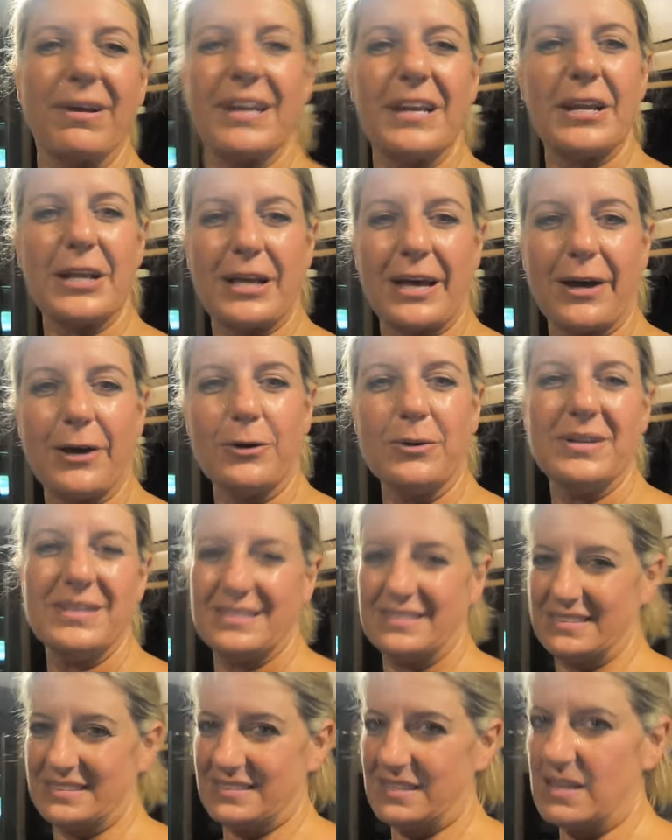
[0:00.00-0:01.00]
ready to go.
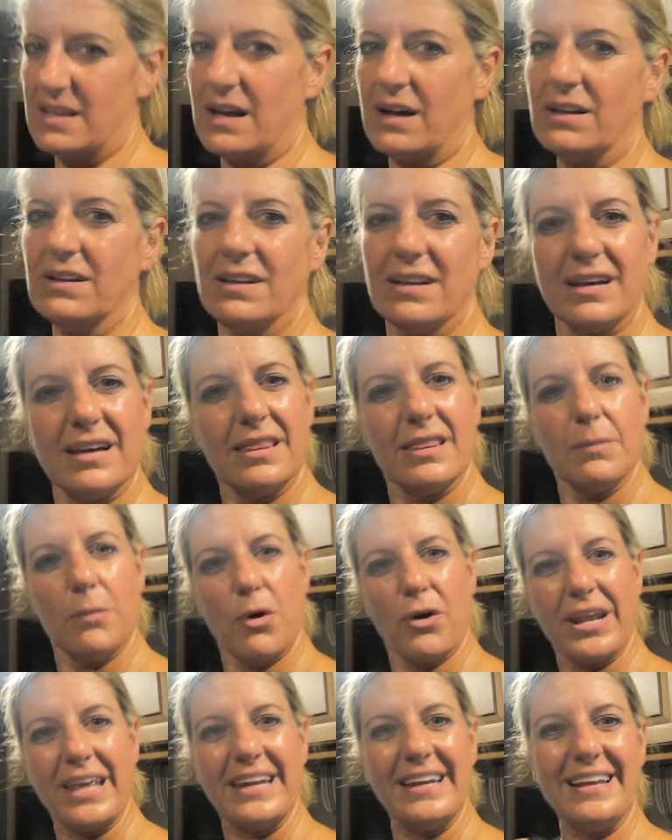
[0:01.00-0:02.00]
See y'all in the
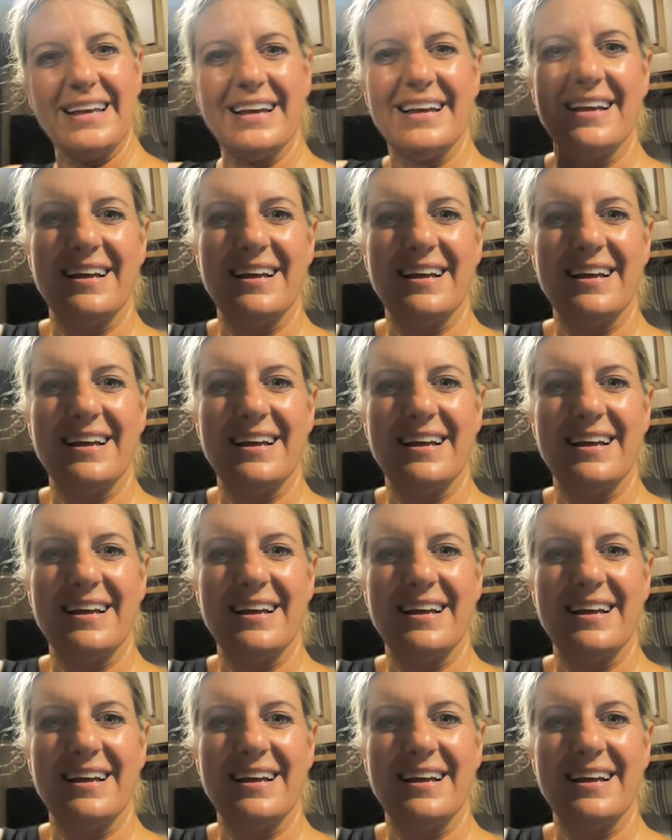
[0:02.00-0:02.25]
morning.